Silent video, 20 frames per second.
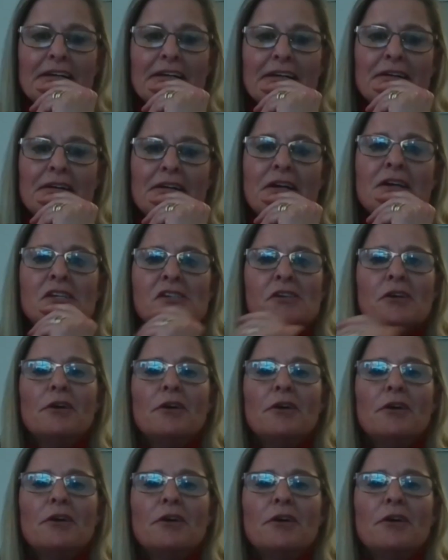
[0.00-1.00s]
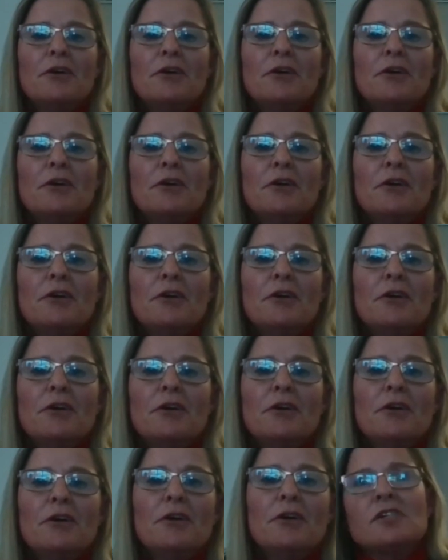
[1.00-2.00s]
So unfortunately,
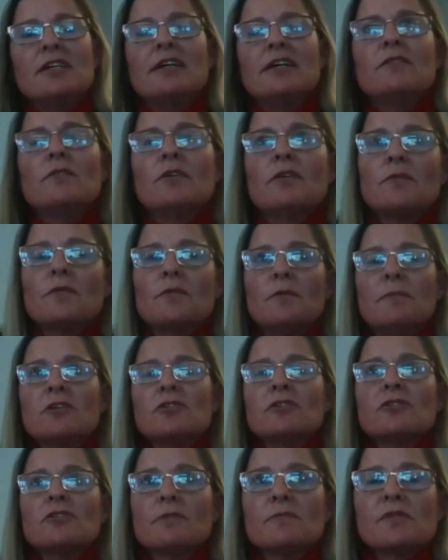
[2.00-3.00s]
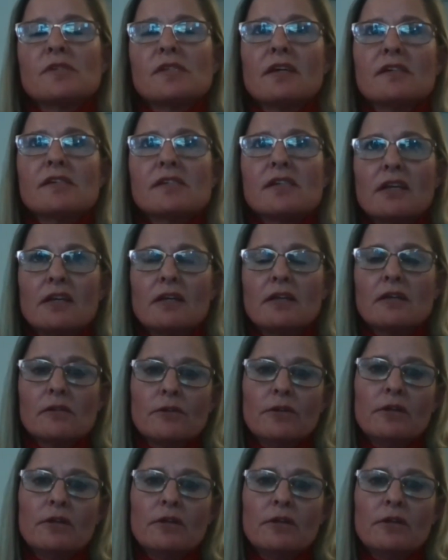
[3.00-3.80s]
I mentioned Jim's study a little earlier,